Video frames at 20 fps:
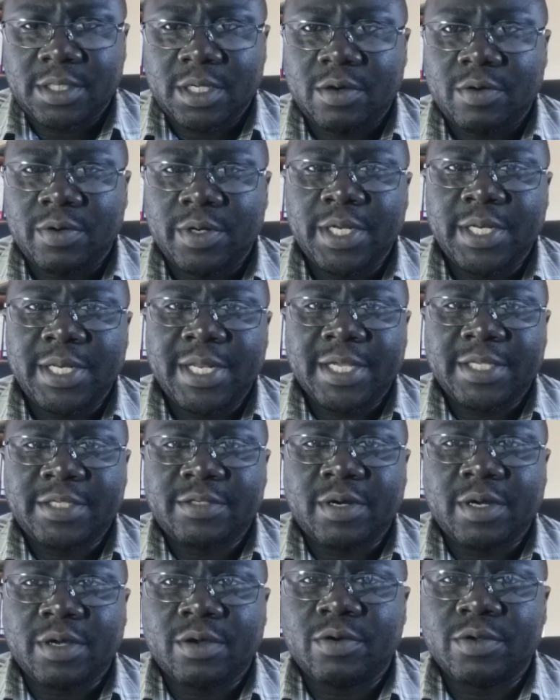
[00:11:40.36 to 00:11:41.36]
I will need
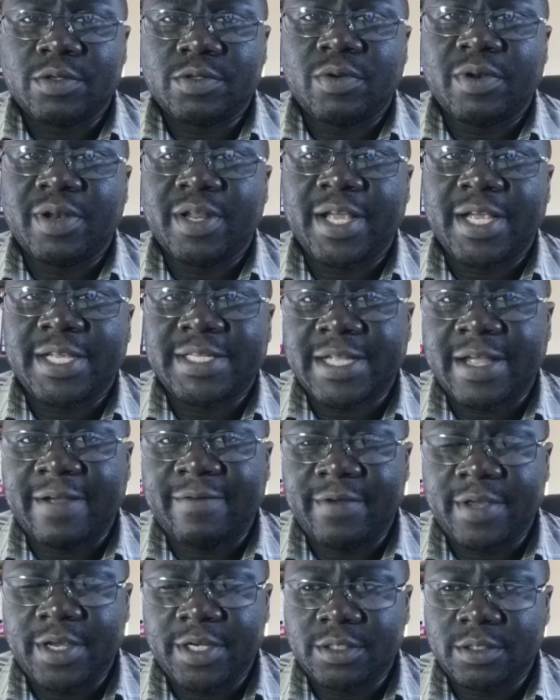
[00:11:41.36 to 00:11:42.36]
extra cost on
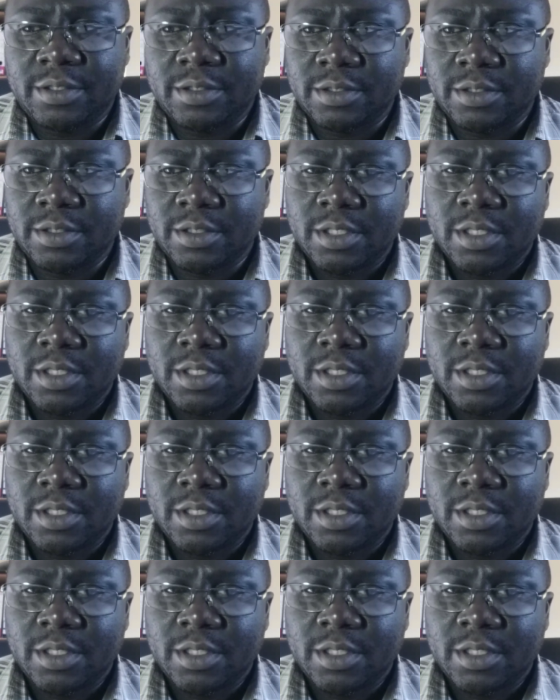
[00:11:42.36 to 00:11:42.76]
excavation,